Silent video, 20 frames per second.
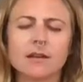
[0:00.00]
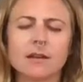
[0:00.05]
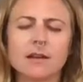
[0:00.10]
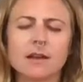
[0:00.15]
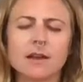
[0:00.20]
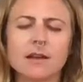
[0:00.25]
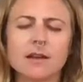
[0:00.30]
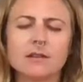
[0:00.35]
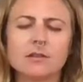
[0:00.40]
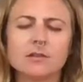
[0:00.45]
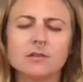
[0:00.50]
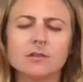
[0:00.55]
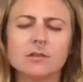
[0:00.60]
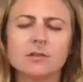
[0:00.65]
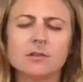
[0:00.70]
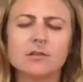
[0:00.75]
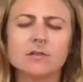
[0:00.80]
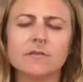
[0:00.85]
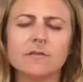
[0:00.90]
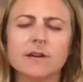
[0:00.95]
And it's
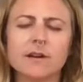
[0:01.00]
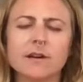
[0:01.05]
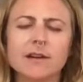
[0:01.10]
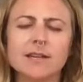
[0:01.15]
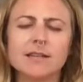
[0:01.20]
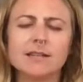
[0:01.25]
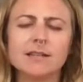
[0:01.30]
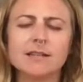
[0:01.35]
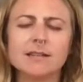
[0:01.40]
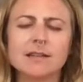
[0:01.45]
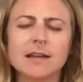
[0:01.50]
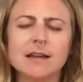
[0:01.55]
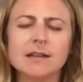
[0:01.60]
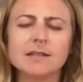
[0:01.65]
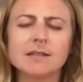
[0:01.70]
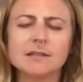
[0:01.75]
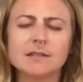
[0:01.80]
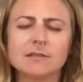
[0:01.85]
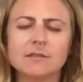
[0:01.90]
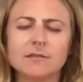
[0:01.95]
got a very
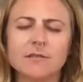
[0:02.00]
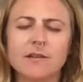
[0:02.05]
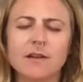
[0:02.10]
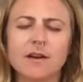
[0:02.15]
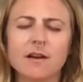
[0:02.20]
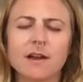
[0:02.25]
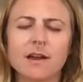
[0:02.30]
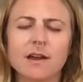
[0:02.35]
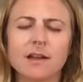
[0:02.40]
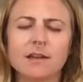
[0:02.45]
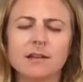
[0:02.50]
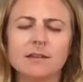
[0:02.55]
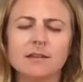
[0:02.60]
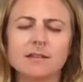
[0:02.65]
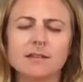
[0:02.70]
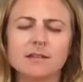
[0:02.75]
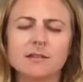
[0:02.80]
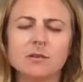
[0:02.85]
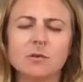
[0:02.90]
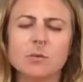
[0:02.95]
satisfying
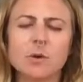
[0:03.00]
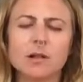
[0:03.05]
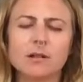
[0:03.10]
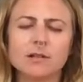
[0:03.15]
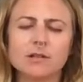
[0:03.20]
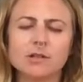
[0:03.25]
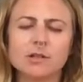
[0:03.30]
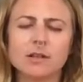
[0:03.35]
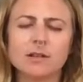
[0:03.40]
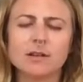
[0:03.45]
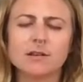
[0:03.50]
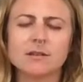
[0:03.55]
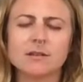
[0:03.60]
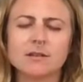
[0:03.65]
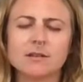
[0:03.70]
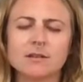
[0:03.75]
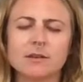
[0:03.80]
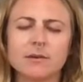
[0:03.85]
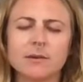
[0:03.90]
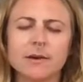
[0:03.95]

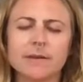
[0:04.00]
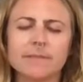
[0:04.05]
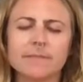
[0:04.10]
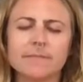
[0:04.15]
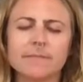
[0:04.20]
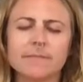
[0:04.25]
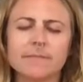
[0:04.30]
squelchiness to it.